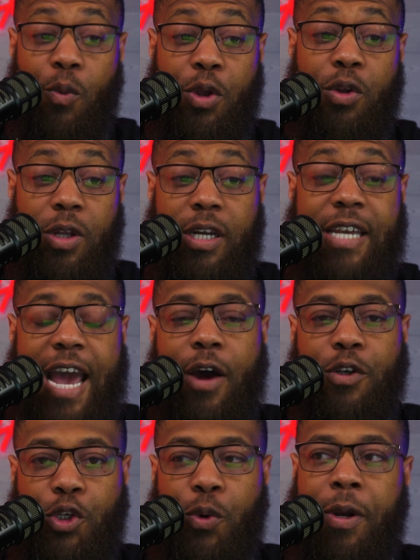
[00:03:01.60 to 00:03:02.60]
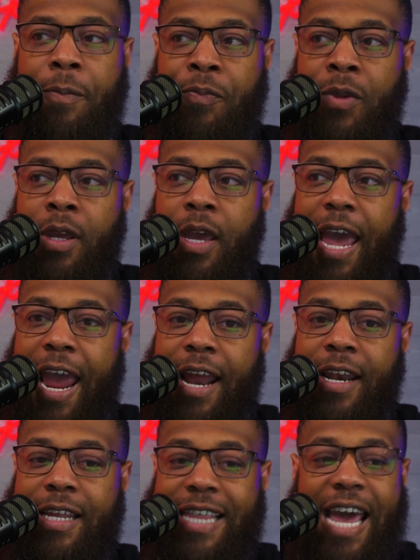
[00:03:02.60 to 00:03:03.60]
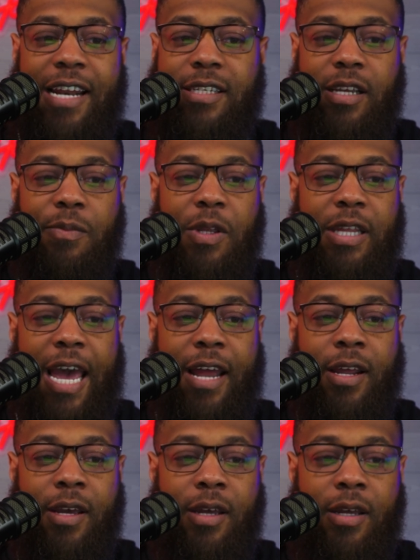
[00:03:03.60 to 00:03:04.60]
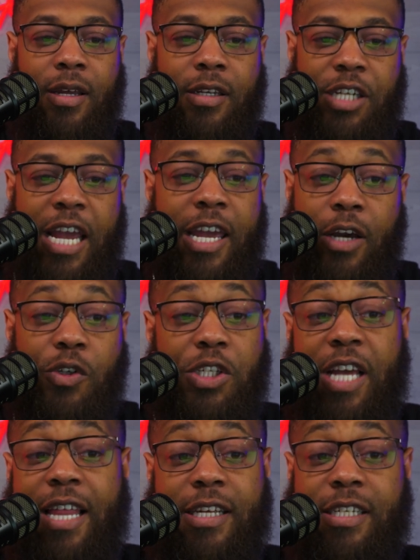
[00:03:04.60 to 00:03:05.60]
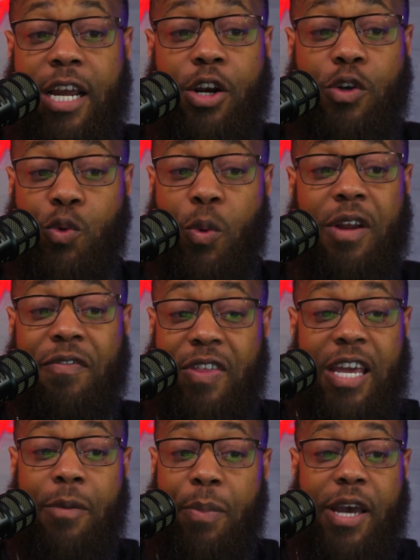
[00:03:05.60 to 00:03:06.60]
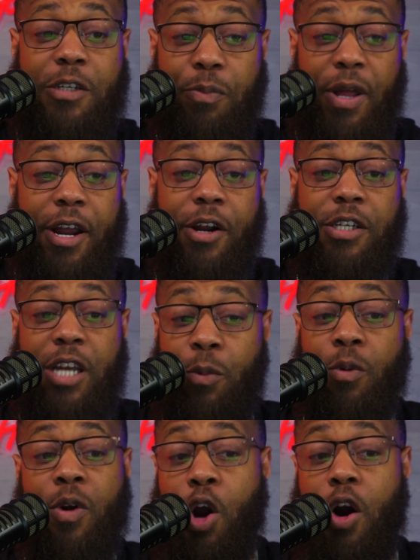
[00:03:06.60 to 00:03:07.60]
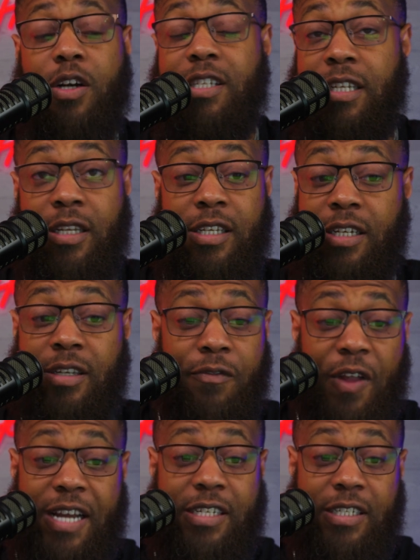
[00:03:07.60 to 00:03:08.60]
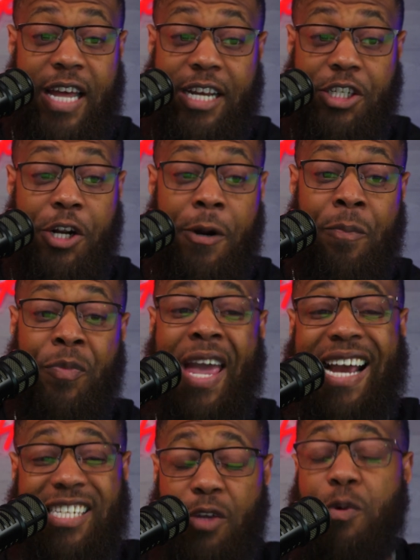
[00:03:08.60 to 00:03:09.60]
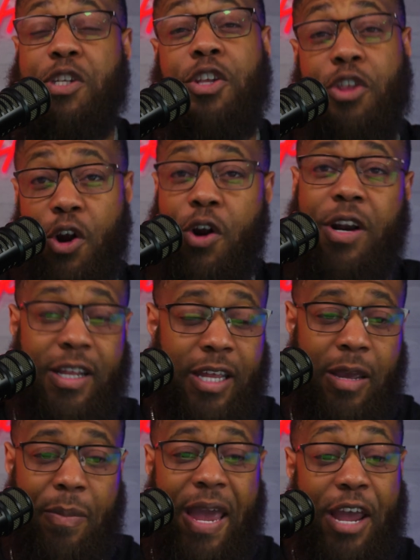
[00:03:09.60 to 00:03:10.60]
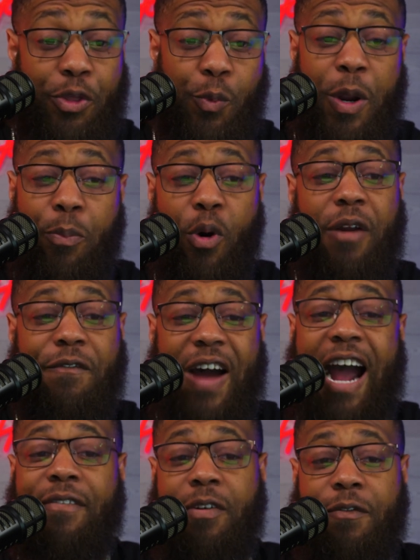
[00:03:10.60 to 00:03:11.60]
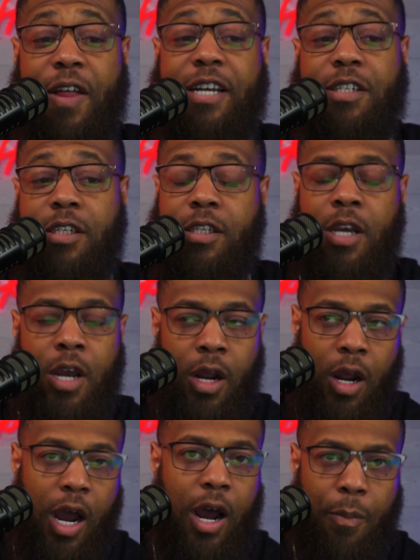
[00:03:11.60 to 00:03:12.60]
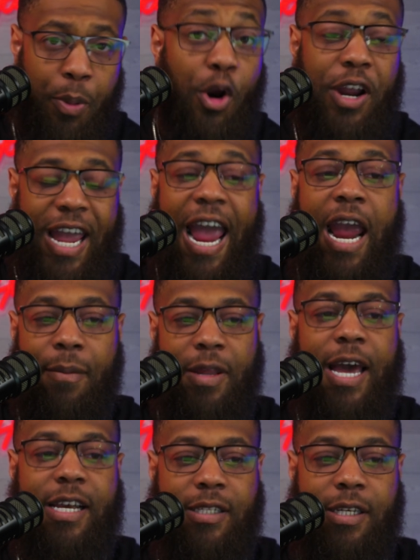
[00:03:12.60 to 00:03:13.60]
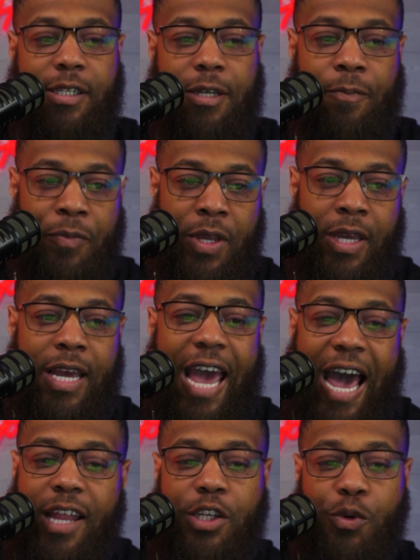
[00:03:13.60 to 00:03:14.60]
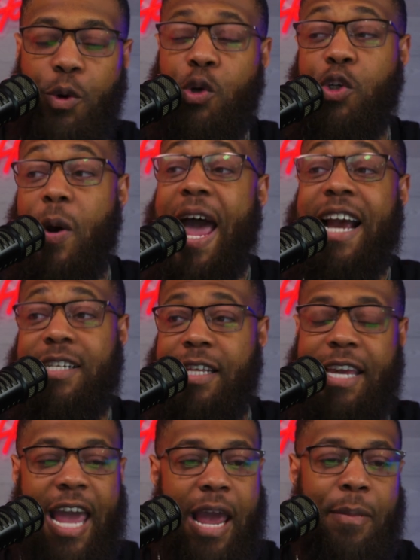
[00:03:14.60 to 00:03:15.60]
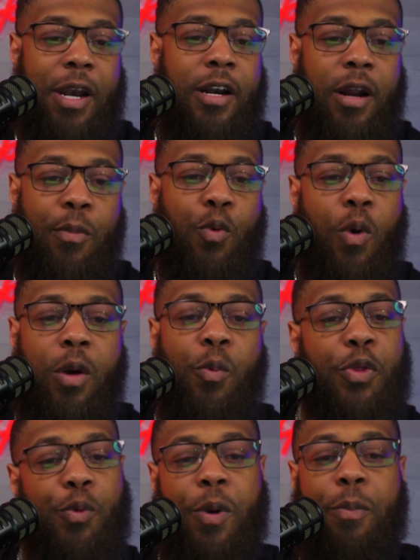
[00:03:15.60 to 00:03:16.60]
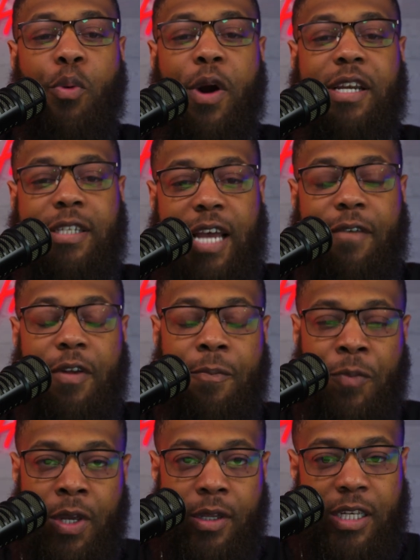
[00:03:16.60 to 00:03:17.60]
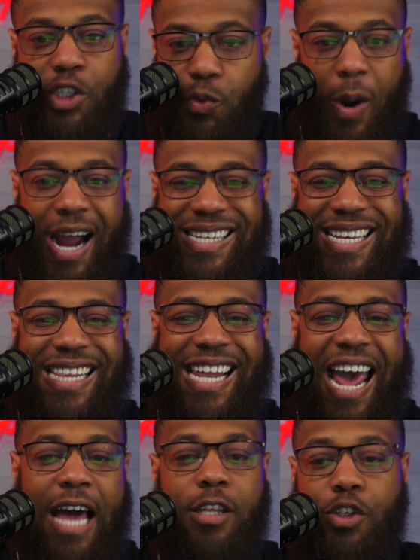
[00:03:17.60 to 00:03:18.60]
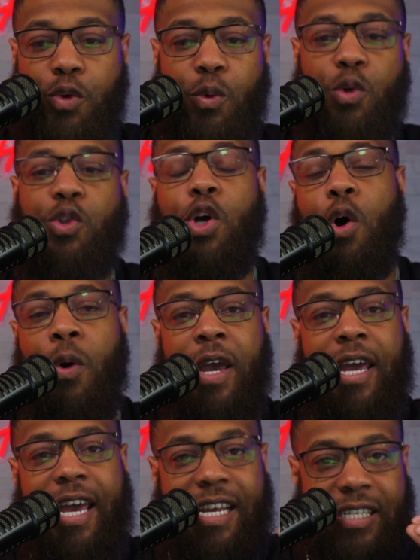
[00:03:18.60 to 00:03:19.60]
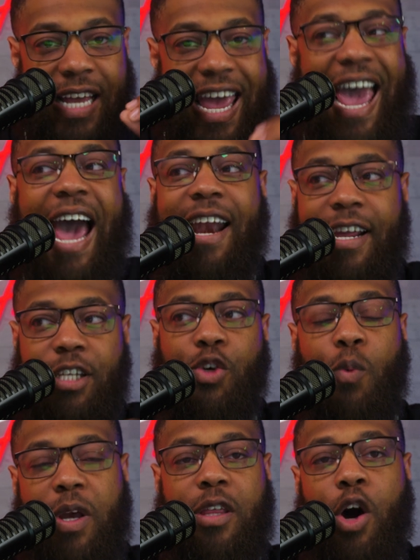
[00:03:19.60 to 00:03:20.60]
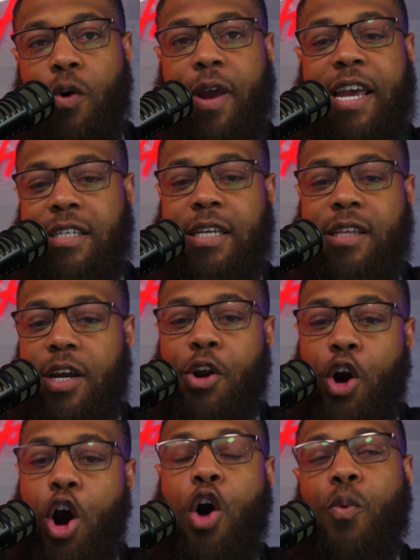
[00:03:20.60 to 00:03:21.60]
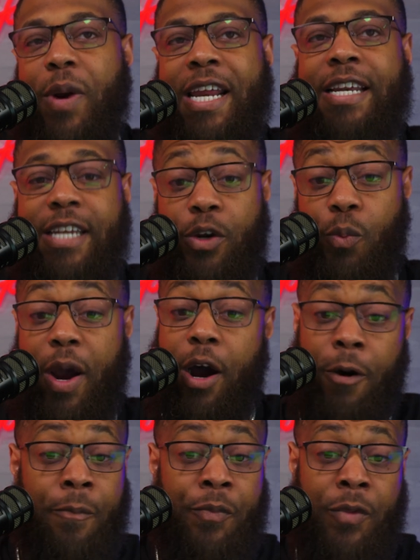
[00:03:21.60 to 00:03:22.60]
when you look down to it, and that is something that Shai Gilgeous-Alexander is one of the best players in regards to deflections last year. He actually was third in the NBA, 3.5 deflections per game last season. Alex Caruso actually came in at number one with 3.7. This is why I say that Alex Caruso is adding to what the OKC Thunder already did well.